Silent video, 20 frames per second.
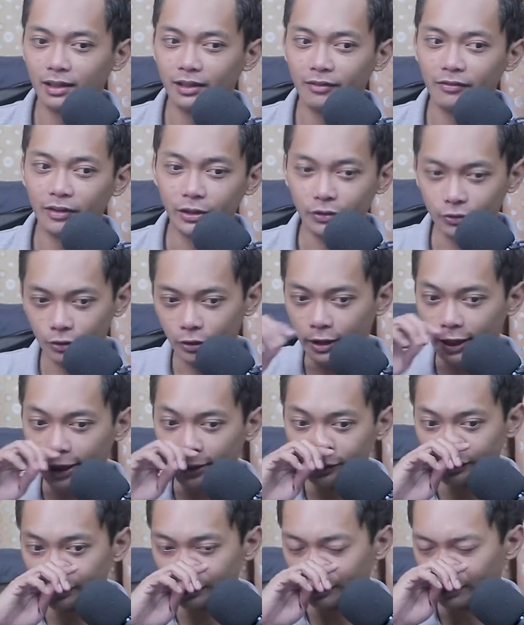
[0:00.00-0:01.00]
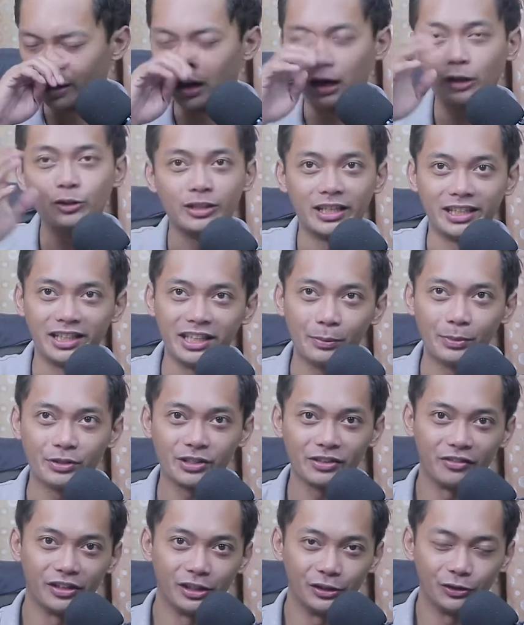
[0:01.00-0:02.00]
Funny story guys, actually hindi naman
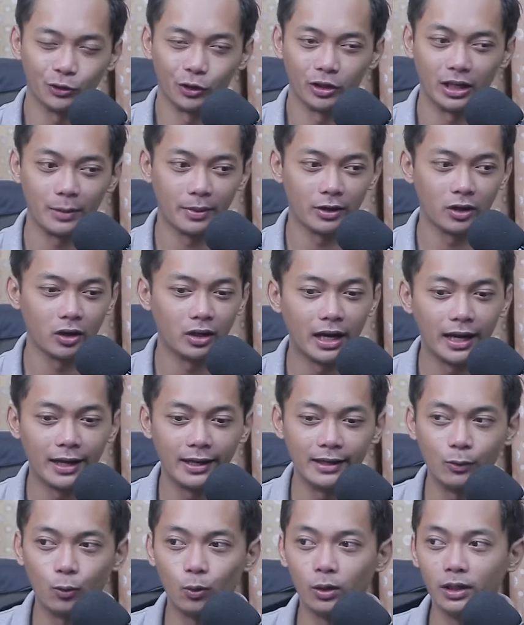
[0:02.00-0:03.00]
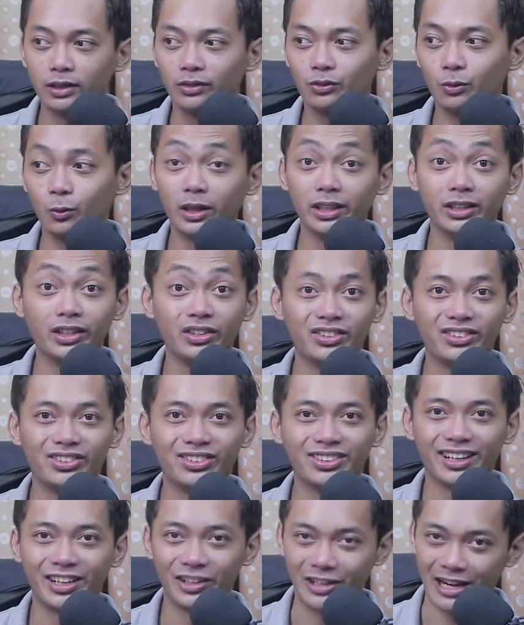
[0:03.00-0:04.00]
siya funny story, pero I was
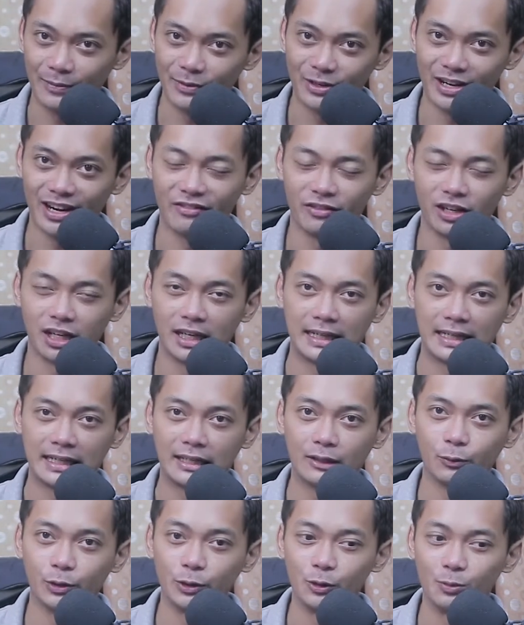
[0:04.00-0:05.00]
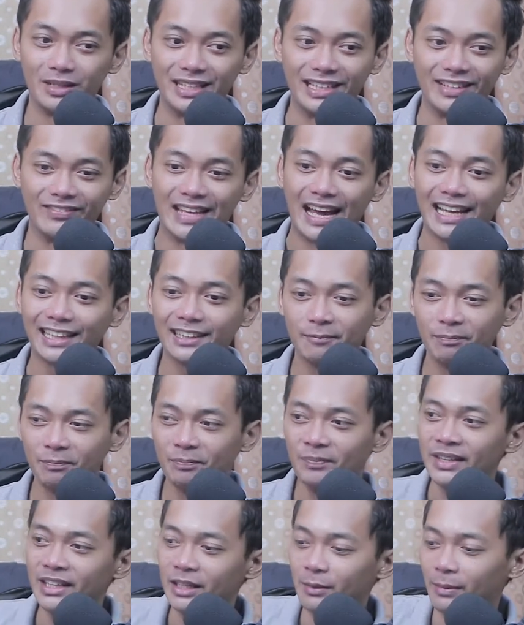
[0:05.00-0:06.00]
once a Grab driver. Would you believe that?
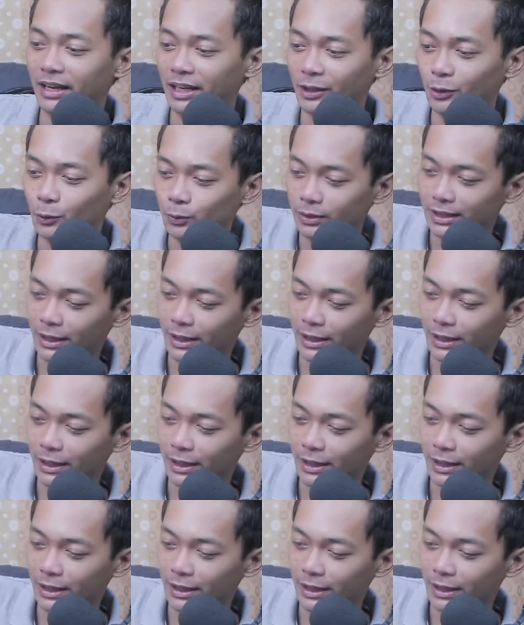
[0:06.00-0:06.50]
'Di ba? In